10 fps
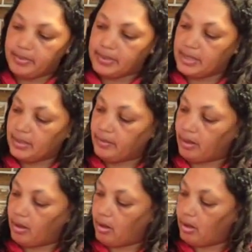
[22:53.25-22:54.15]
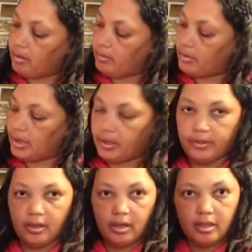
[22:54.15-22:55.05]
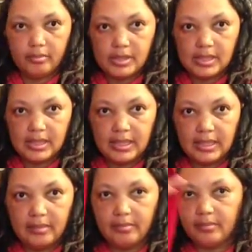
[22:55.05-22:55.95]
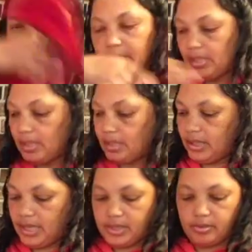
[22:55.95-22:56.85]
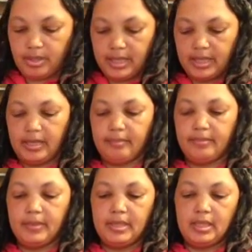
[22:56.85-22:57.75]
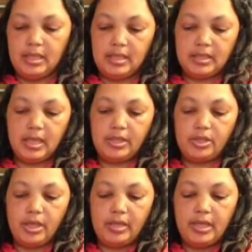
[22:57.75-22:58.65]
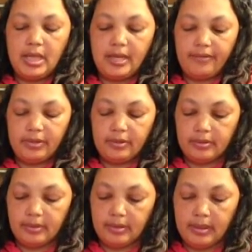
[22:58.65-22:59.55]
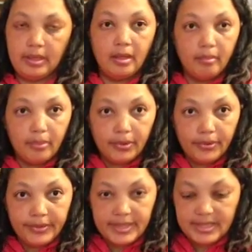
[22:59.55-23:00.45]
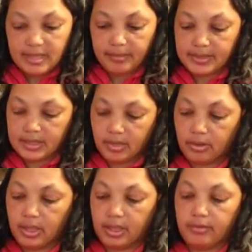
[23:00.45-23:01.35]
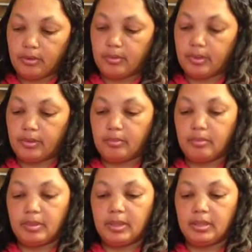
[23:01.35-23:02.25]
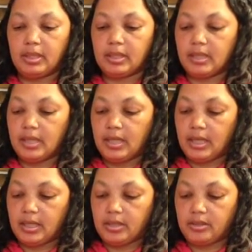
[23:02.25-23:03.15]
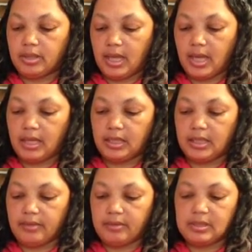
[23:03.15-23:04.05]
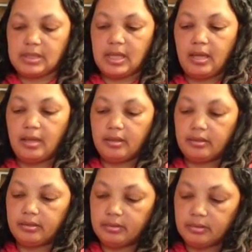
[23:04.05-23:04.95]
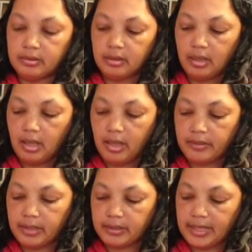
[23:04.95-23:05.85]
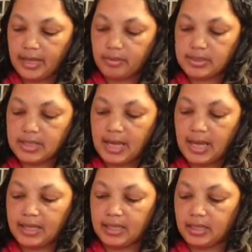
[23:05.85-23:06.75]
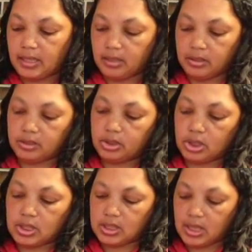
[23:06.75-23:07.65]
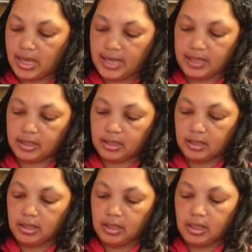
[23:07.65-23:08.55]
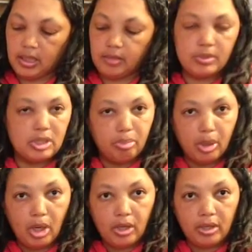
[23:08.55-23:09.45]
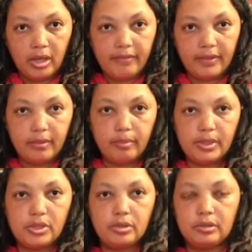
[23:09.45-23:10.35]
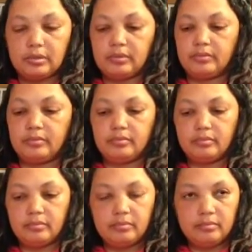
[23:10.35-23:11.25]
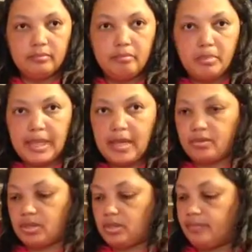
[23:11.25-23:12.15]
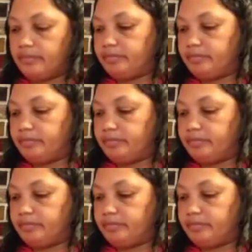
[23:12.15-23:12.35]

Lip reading: See, the arm, the underarm seam lines right up. It's got your, and then if you pull this up, because I know a lot are wondering what it look, you can't even tell that that was added. It looks just like it was a part of the original blouse.